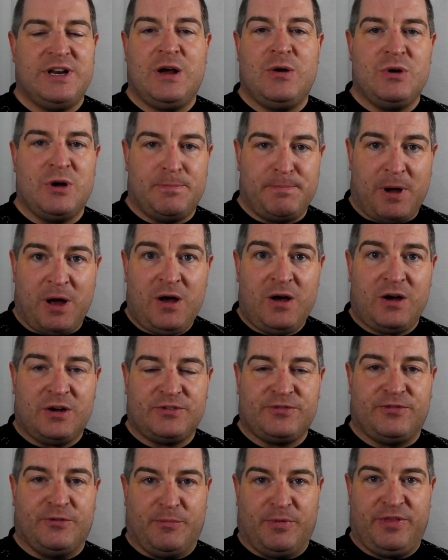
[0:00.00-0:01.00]
out a
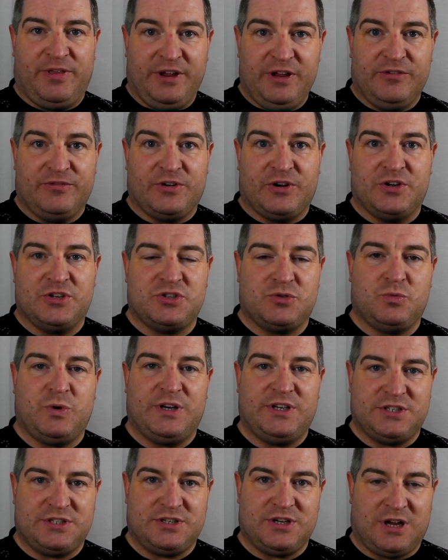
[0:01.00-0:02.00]
part from Thingiverse
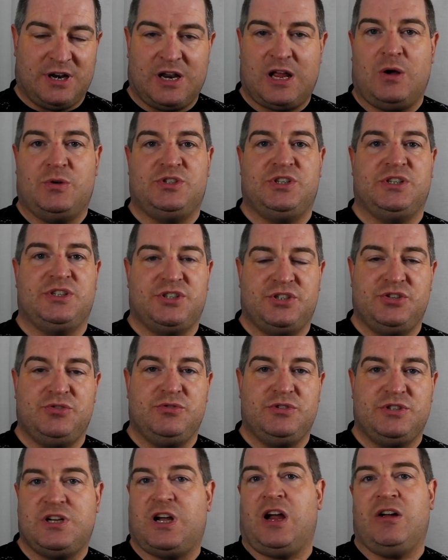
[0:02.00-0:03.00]
which allows you to
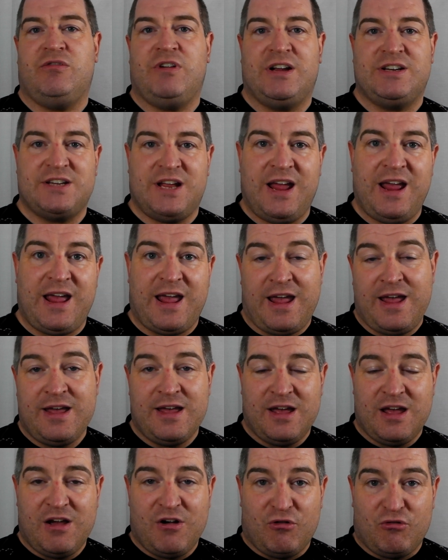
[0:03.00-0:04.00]
direct air
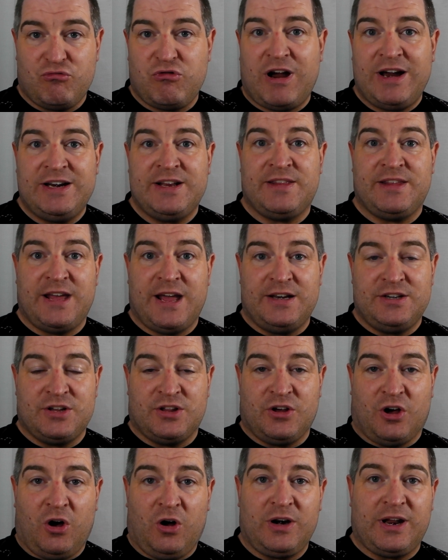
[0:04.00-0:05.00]
right at the end of
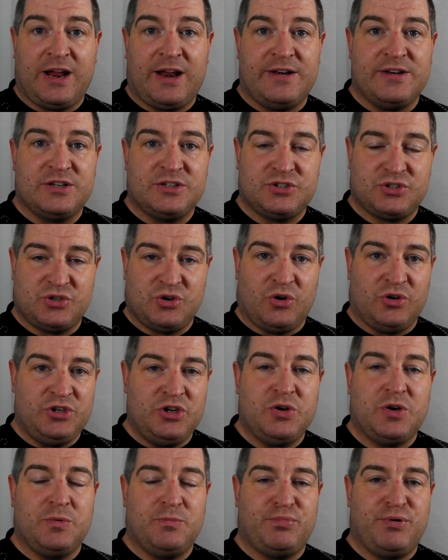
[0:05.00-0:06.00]
the hot end so
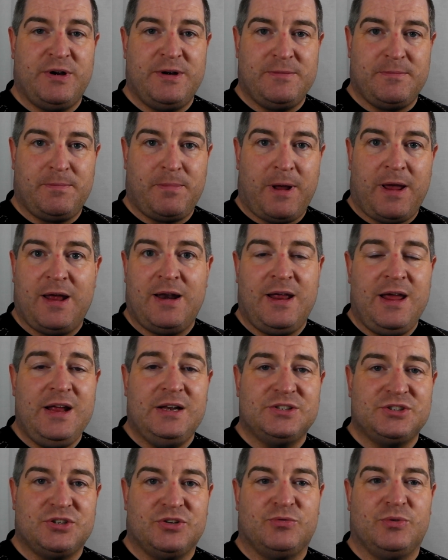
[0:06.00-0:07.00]
you can print PLA
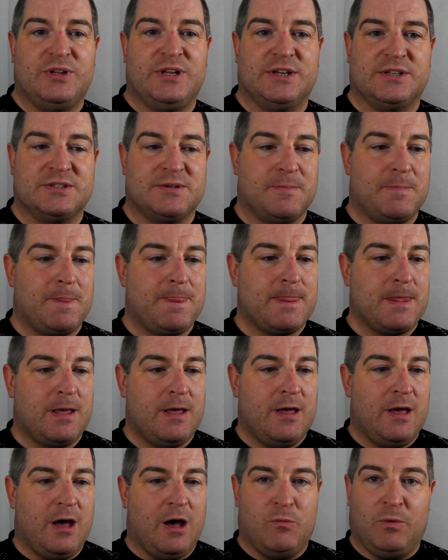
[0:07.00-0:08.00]
and stuff with this.
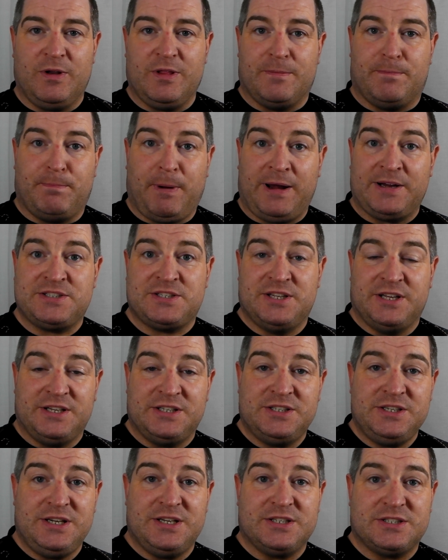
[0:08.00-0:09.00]
And one of the best
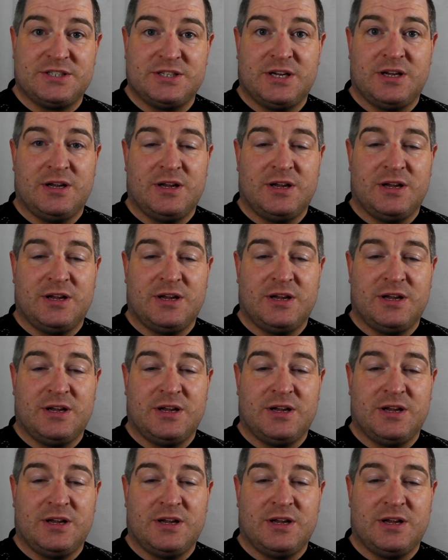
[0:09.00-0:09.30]
things is